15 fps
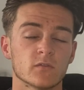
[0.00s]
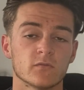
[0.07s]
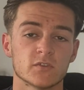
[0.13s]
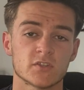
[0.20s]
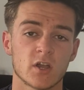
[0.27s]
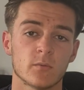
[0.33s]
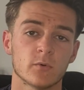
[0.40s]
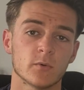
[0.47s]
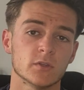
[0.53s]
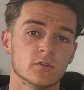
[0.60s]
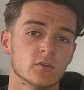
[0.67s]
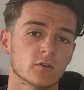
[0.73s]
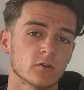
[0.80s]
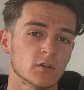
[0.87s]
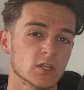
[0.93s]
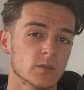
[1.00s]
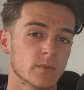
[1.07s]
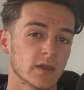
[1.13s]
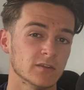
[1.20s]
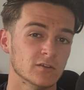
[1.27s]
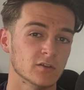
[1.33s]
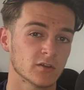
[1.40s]
example, when you look on
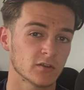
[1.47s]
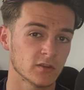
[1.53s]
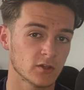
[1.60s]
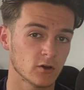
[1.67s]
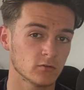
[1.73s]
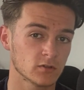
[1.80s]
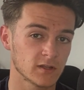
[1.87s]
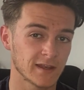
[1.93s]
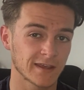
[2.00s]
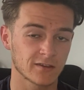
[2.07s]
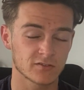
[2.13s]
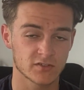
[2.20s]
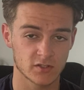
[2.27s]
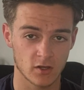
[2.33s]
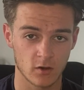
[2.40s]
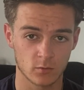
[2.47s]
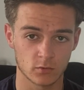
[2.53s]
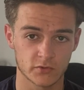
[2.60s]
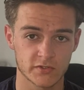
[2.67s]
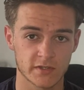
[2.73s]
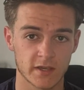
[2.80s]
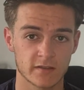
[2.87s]
eBay and you look at the older Lego Star
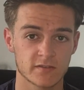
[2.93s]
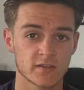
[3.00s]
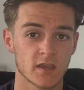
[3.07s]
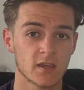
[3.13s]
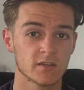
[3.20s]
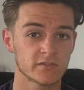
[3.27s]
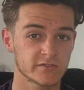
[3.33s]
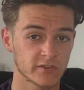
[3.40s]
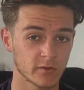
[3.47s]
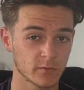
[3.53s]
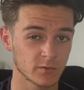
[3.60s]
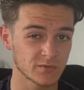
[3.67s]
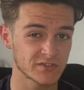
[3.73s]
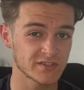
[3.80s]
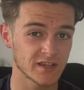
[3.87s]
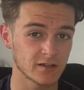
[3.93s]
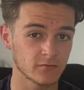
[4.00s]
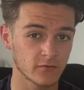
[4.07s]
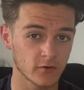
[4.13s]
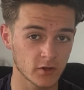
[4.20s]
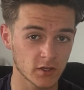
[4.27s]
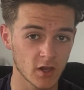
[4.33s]
Wars sets, some of them are selling
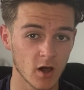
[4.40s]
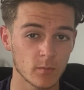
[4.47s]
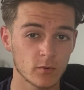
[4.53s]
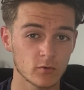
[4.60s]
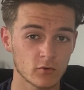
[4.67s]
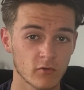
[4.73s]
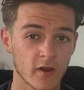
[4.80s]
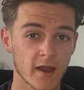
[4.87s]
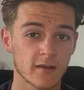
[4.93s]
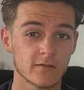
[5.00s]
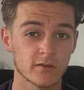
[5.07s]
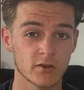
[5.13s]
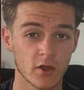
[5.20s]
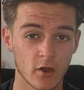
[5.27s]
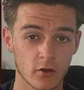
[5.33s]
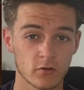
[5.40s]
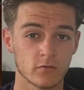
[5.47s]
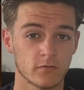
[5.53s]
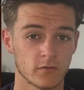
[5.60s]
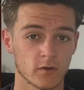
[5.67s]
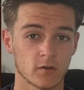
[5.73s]
for a couple grand and over.